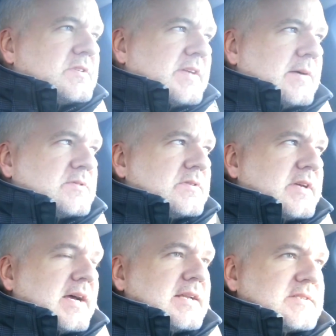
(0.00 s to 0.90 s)
Samsung
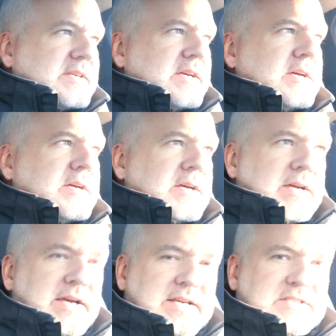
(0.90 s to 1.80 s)
Galaxy
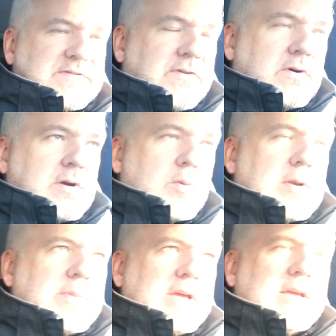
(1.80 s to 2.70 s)
S four
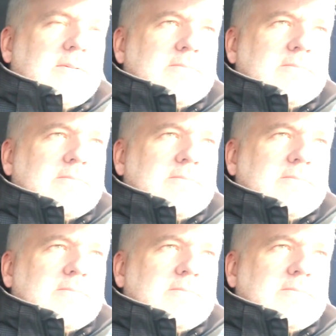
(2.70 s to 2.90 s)
will be.